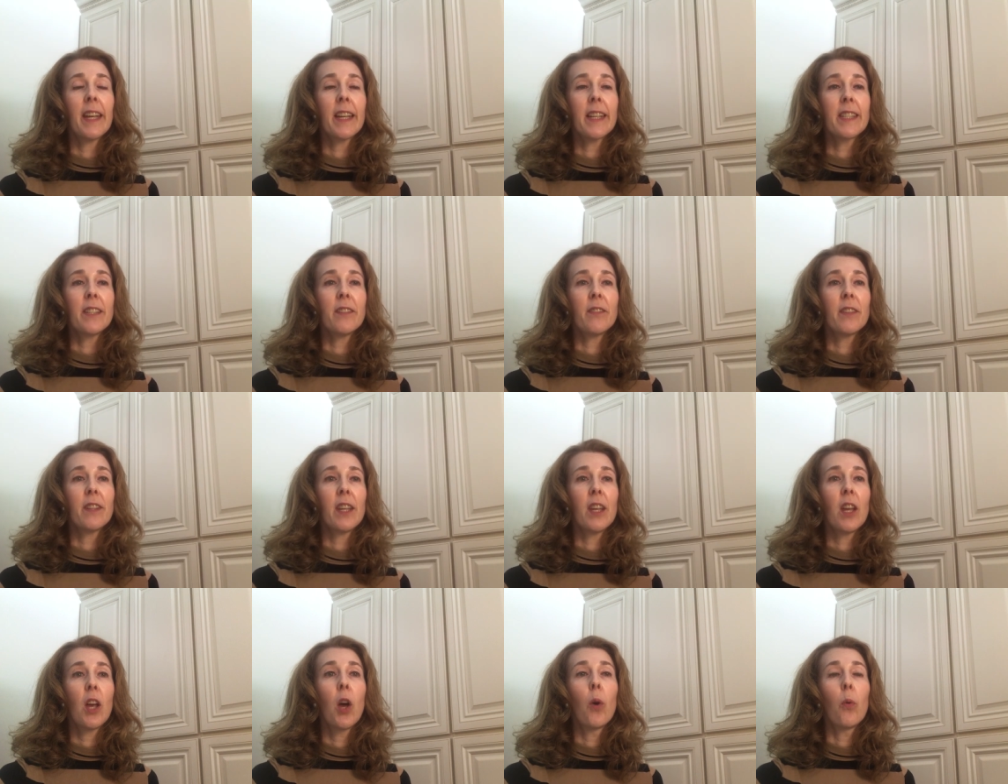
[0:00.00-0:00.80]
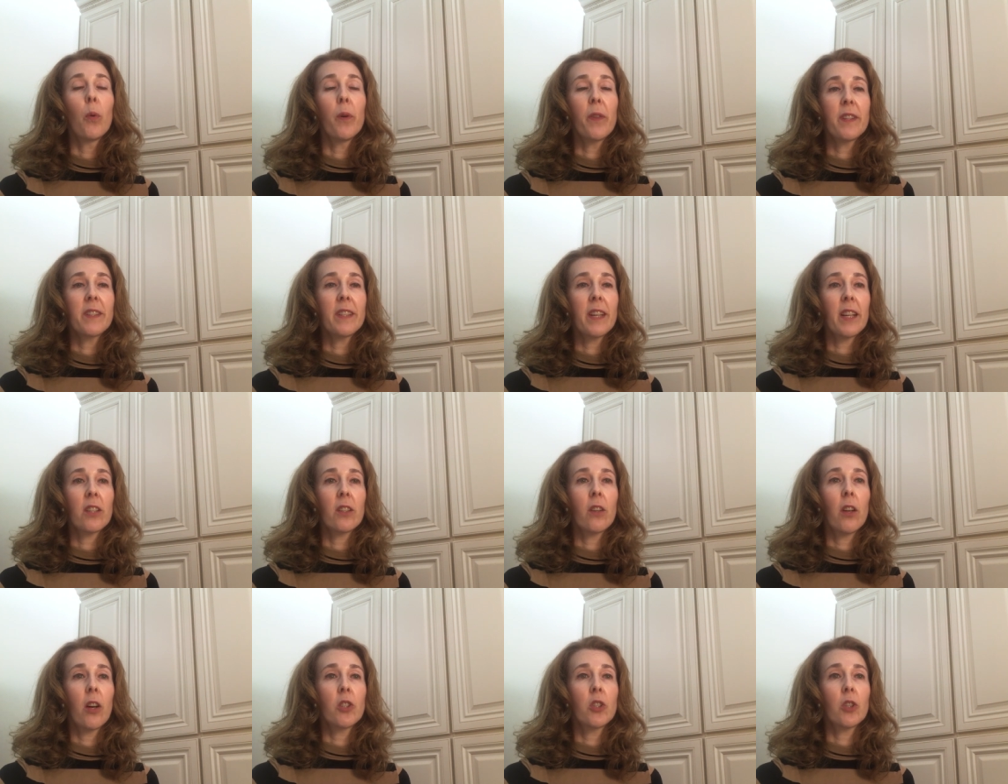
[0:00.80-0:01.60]
activity with a
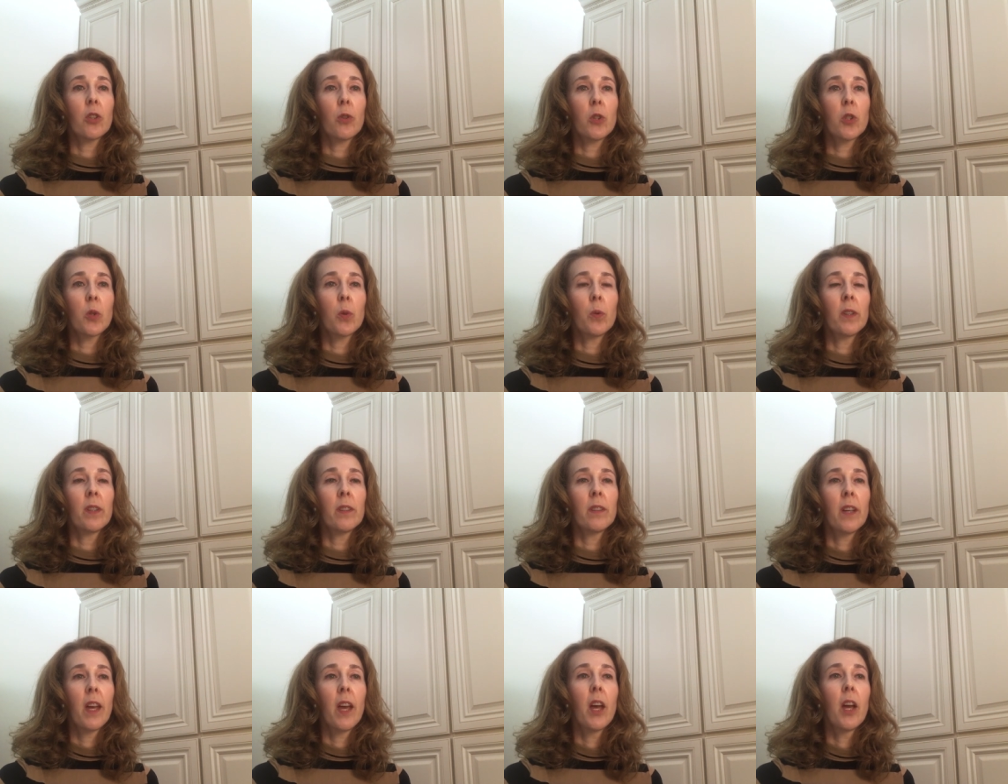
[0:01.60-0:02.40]
technological tool.